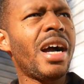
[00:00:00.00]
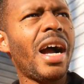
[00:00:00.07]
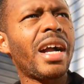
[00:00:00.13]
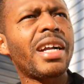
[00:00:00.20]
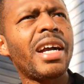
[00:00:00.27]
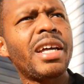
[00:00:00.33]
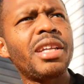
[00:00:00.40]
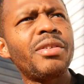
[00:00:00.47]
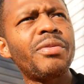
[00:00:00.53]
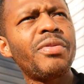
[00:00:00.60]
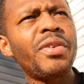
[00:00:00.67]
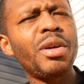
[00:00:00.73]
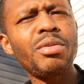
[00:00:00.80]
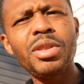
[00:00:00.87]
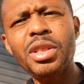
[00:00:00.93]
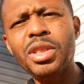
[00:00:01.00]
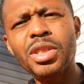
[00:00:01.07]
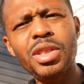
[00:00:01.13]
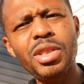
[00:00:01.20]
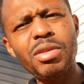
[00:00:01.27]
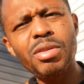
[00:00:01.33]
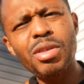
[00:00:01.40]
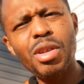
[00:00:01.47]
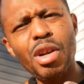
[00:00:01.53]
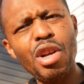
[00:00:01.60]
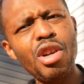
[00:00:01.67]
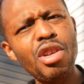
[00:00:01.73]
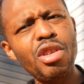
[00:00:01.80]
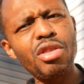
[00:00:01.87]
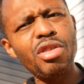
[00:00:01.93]
I kind of felt this
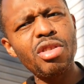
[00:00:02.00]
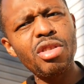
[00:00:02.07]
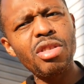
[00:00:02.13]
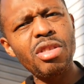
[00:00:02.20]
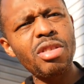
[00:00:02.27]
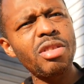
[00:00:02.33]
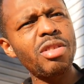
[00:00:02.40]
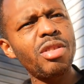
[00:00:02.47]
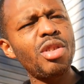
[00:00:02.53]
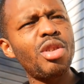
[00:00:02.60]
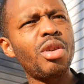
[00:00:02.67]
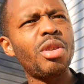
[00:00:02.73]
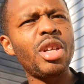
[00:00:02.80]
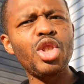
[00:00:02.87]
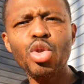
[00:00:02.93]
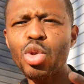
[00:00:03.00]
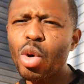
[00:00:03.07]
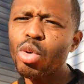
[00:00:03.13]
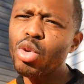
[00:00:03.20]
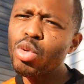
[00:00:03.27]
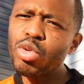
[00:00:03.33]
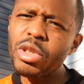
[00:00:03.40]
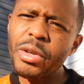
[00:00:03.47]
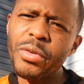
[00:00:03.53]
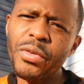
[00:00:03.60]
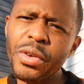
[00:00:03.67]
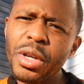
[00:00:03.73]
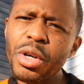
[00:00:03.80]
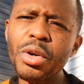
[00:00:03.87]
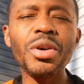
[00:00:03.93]
urge, you know, that you don't usually
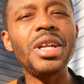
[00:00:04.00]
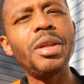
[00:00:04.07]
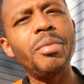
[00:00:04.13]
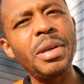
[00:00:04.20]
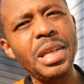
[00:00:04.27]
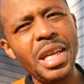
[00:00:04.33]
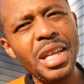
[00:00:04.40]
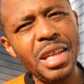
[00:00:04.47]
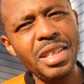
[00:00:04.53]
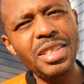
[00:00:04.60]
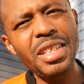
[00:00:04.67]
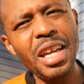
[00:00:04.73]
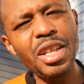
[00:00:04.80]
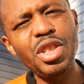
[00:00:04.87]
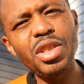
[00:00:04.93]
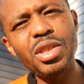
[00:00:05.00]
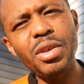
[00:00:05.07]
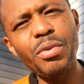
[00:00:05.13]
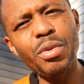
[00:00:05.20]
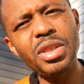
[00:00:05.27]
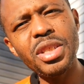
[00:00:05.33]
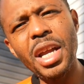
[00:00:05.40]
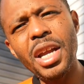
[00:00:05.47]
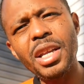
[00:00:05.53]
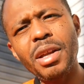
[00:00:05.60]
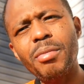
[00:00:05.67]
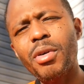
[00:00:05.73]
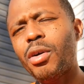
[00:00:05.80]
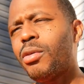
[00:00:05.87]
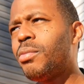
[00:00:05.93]
feel in the beginning stages of
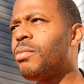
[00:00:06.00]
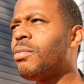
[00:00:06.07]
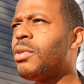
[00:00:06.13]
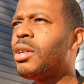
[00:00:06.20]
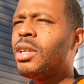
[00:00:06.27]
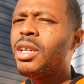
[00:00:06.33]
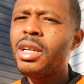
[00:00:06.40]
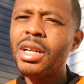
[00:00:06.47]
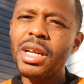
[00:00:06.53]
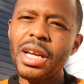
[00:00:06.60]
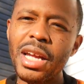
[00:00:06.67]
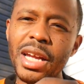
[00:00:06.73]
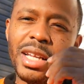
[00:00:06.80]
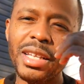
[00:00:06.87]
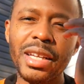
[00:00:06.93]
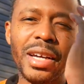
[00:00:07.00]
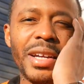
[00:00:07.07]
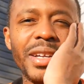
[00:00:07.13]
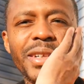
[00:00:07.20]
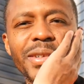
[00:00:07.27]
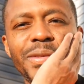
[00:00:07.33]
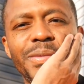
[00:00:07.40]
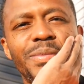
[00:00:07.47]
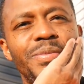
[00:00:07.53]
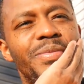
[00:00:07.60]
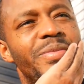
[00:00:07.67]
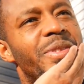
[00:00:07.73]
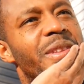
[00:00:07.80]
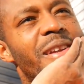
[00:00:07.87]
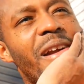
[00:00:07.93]
retaining, bro. And like,
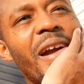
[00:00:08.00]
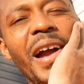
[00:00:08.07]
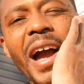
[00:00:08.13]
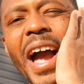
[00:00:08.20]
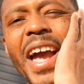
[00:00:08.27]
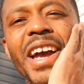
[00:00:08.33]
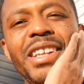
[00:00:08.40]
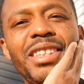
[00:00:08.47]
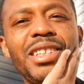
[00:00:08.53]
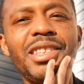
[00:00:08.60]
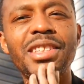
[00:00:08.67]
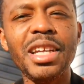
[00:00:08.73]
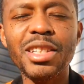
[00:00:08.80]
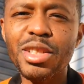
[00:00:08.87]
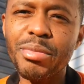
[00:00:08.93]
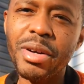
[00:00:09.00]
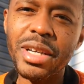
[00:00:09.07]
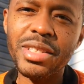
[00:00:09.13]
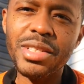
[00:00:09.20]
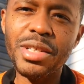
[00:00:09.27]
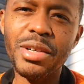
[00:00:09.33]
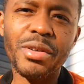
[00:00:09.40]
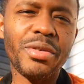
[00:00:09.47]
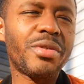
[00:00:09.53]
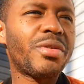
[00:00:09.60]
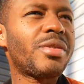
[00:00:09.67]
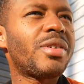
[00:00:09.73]
I had to think to myself,